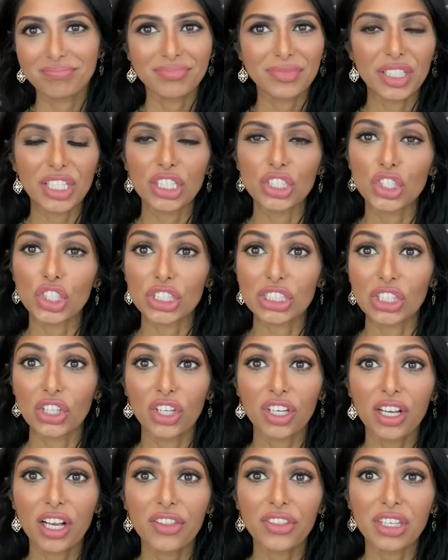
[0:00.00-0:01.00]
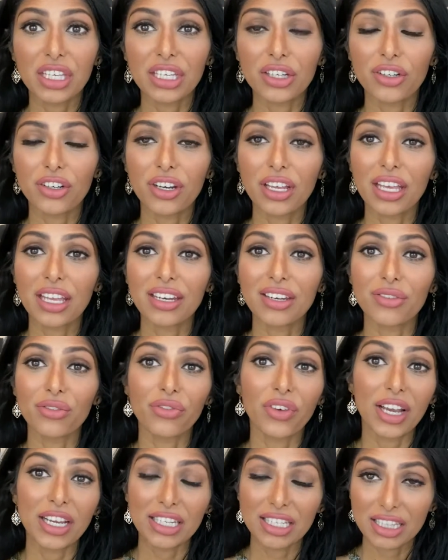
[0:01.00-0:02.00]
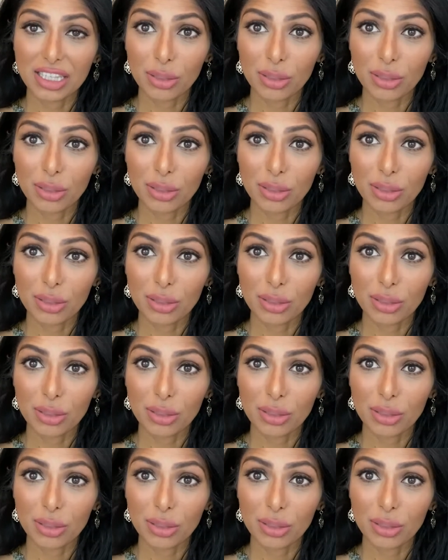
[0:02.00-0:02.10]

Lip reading: could just look on the internet and find it